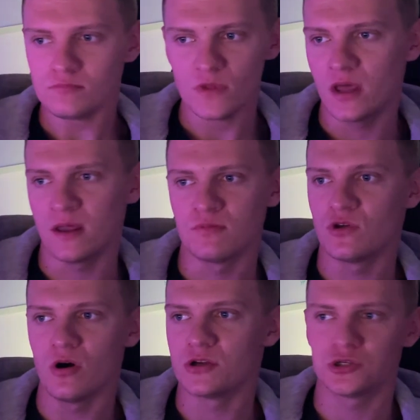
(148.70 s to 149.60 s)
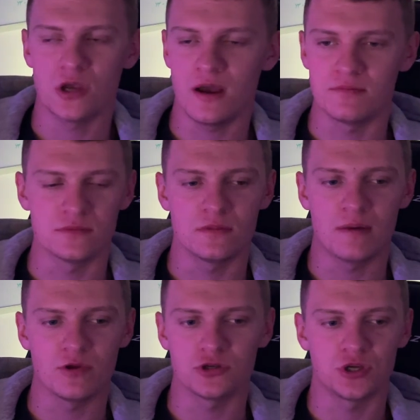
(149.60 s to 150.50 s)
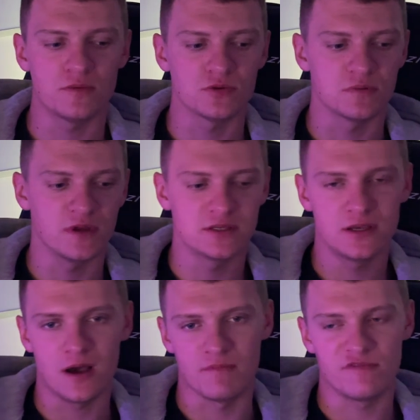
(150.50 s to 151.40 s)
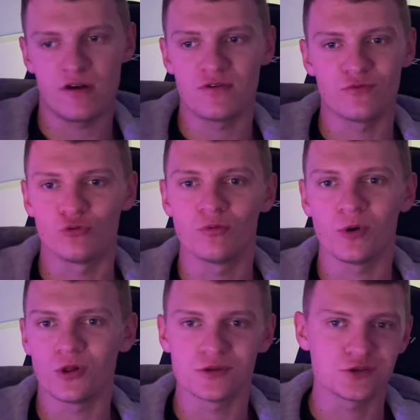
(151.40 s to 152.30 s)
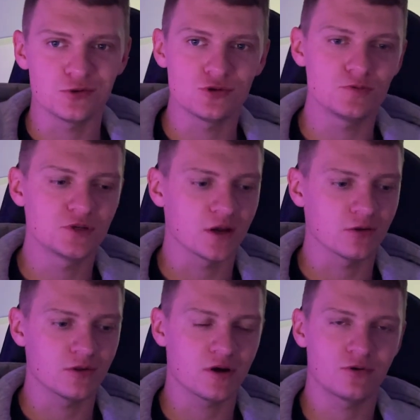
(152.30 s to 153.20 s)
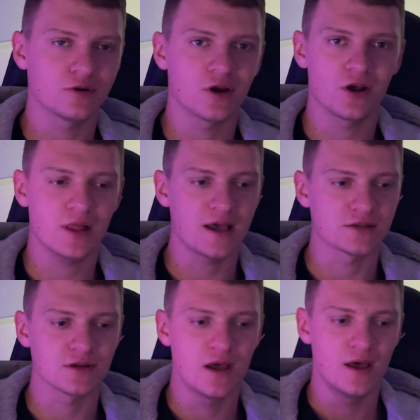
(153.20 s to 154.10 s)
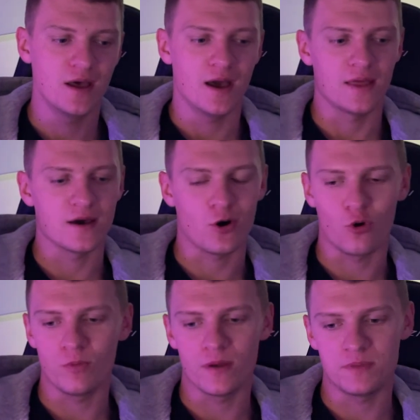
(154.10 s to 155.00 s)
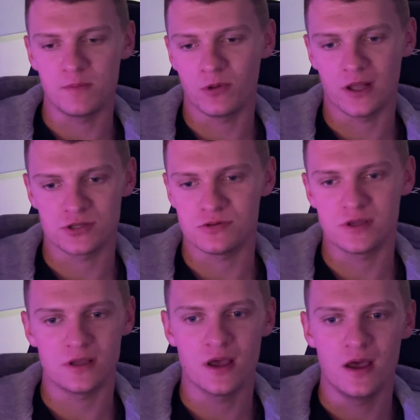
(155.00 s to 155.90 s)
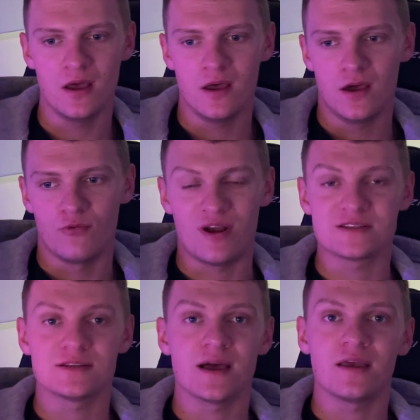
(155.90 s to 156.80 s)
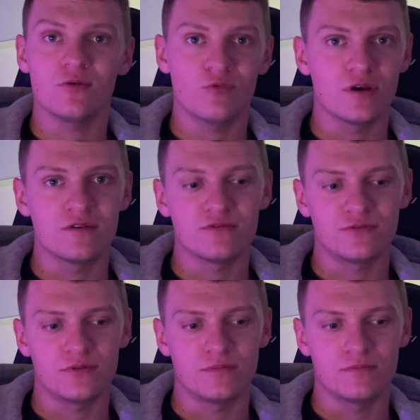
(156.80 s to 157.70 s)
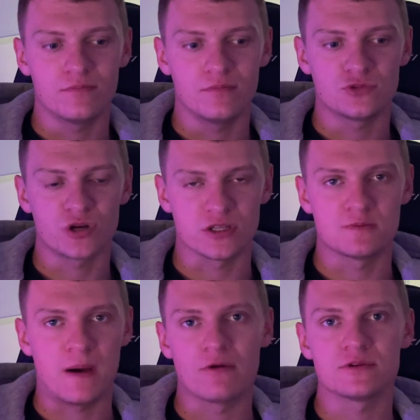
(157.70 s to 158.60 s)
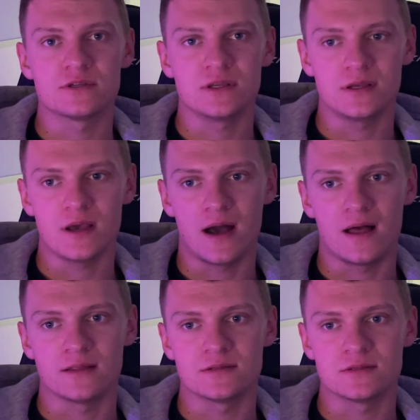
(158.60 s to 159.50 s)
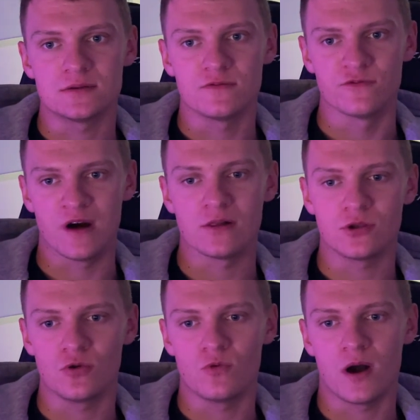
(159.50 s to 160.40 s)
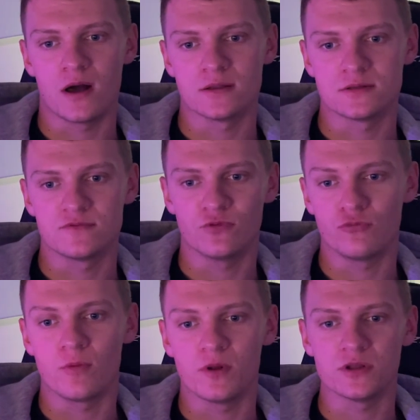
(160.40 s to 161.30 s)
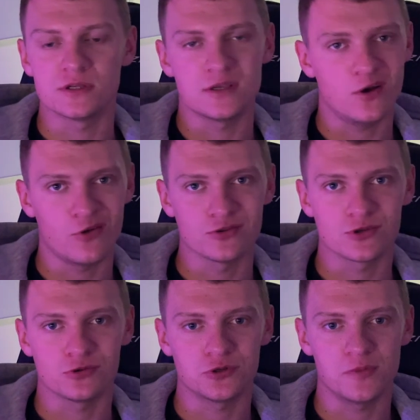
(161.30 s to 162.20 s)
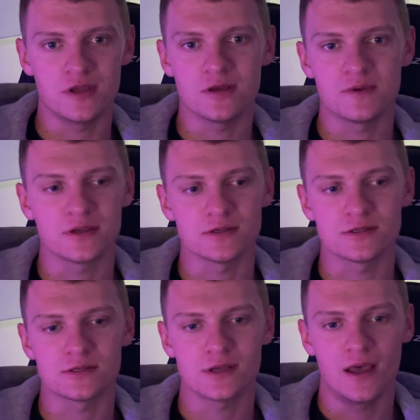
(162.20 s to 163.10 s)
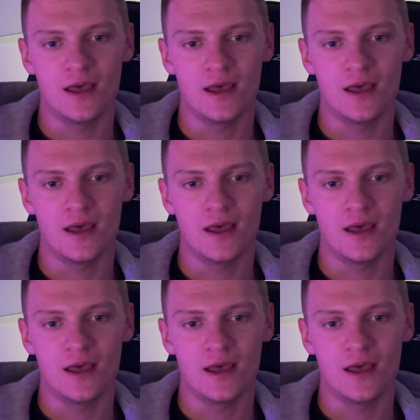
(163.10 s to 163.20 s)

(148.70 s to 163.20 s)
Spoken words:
And I'm not ashamed to admit it. I'm very vulnerable on this YouTube channel and I couldn't care less. And I hope that people actually resonate with transparency and value and vulnerability on social media, because